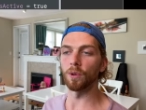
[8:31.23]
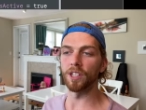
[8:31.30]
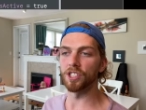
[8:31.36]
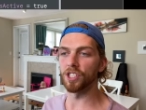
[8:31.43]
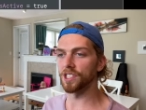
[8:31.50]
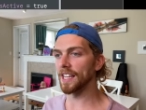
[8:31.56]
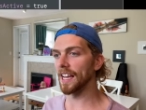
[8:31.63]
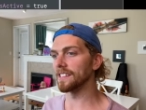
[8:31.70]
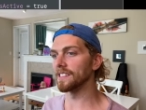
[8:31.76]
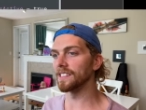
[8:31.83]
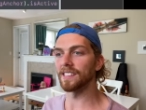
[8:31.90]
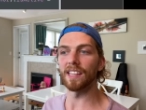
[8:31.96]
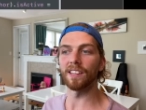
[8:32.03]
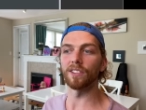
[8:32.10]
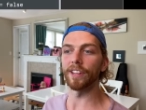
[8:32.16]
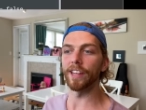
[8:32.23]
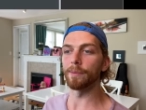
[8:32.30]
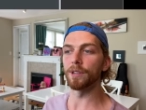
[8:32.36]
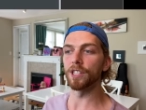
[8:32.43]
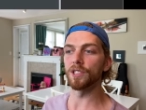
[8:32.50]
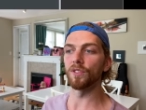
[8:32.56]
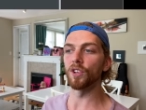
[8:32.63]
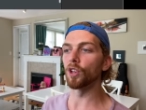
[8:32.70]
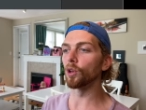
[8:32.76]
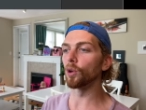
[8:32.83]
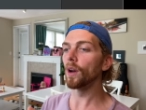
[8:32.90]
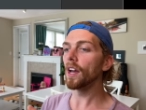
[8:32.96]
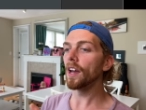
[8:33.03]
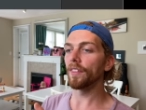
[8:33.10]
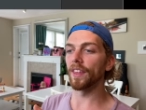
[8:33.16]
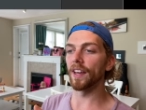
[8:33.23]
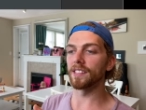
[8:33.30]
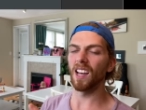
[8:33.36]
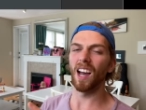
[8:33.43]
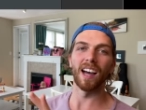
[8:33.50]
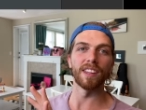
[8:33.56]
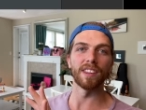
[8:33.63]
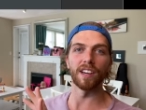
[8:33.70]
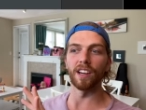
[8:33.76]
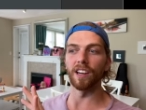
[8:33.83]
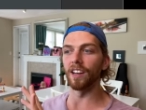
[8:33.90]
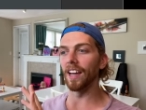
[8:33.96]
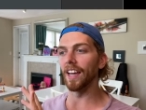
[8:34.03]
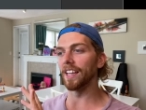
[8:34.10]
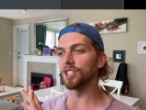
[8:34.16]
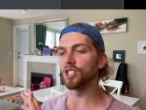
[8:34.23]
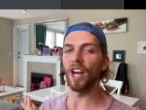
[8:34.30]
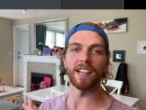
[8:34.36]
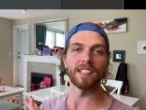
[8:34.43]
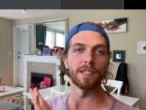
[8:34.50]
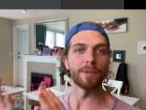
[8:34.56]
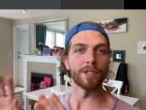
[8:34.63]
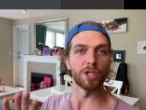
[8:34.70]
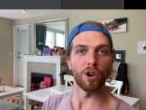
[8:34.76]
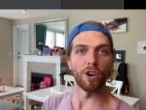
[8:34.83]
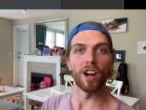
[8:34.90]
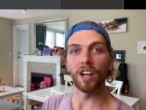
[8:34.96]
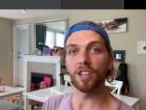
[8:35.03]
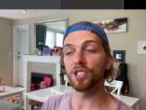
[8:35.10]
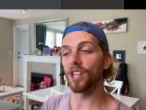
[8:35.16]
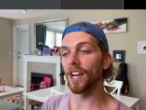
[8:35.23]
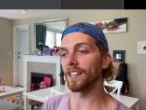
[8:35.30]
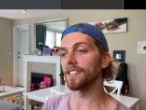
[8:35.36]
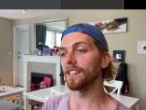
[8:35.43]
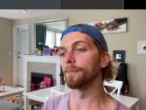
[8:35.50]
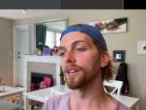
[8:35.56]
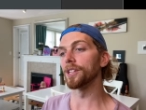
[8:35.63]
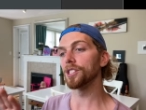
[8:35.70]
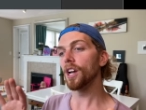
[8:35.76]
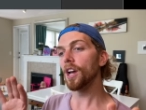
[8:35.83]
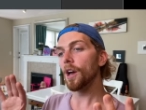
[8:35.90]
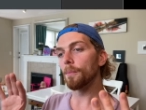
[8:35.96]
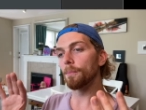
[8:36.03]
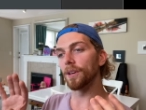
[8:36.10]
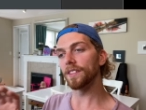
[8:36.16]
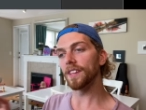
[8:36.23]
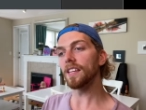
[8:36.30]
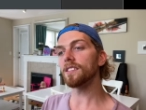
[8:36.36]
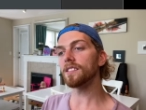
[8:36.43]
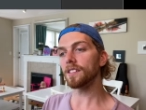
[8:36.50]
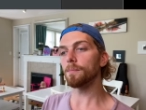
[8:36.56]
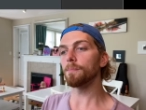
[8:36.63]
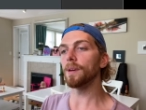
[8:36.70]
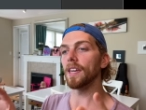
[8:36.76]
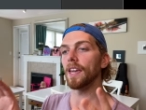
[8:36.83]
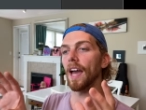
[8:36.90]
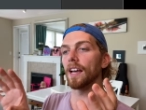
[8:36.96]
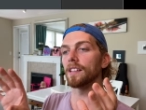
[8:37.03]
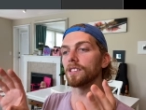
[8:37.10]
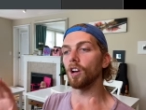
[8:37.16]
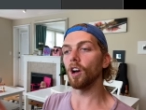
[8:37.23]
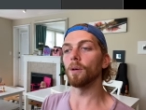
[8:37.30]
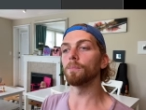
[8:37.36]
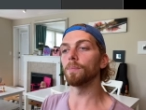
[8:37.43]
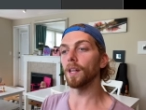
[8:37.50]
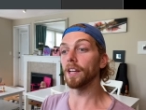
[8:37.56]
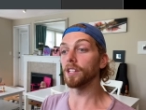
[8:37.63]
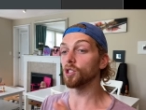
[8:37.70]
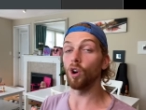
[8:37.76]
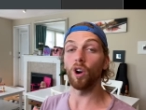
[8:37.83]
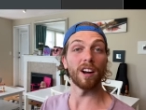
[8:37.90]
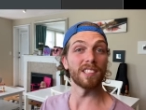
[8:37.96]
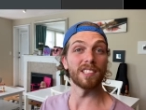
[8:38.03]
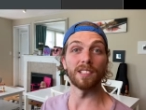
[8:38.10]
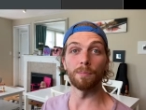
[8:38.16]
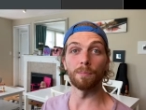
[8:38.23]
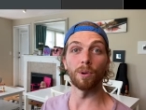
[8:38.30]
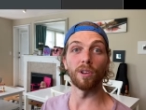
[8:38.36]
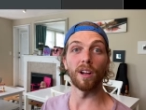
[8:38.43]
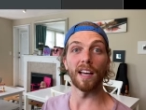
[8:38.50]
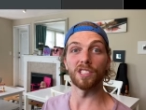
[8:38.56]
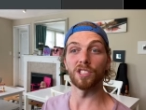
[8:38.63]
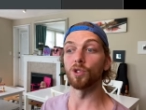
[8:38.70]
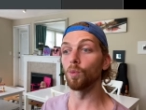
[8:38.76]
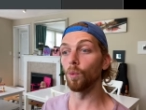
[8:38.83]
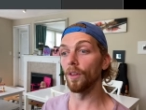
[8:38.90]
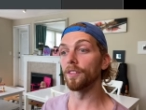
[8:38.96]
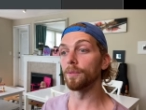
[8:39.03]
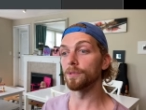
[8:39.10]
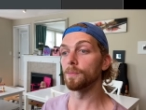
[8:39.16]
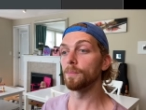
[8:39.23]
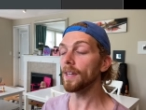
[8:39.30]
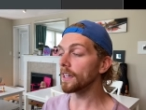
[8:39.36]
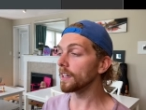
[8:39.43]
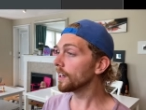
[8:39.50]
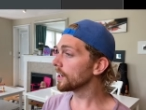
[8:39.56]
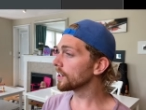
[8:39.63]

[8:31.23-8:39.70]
It just has a single image view that's either a checked image or an unchecked image. But these can be as complex or as simple as you want them to be.